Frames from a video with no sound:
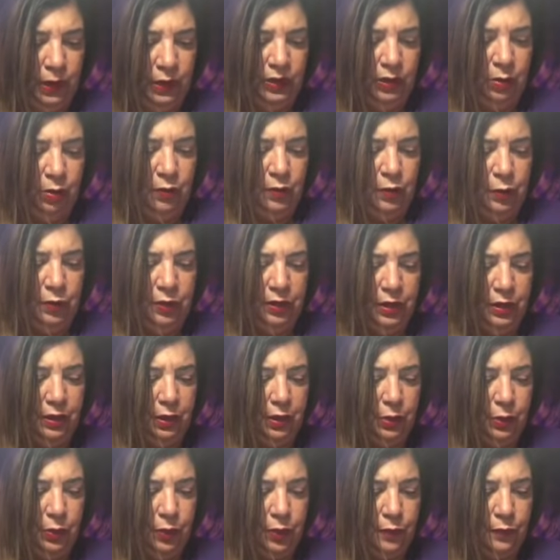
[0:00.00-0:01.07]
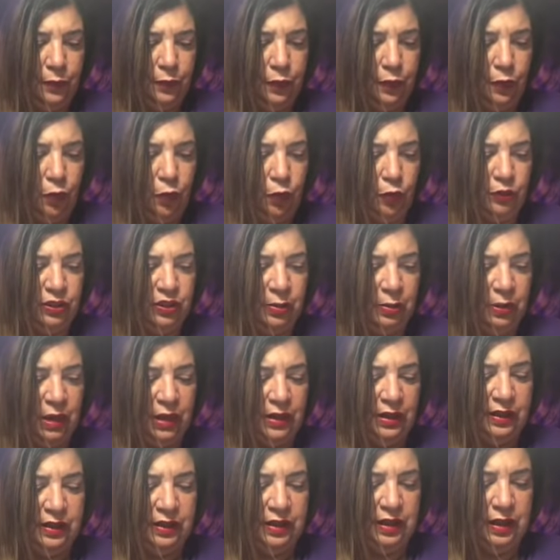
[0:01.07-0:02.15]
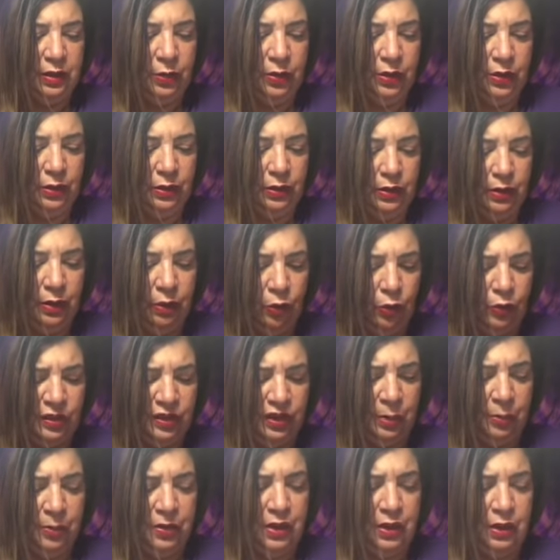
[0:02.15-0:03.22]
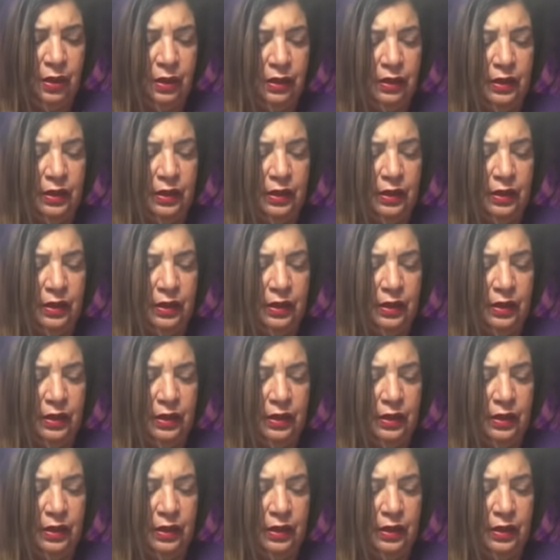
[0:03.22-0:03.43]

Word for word: Some of you were dealing with a Virgo or some kind of secret or something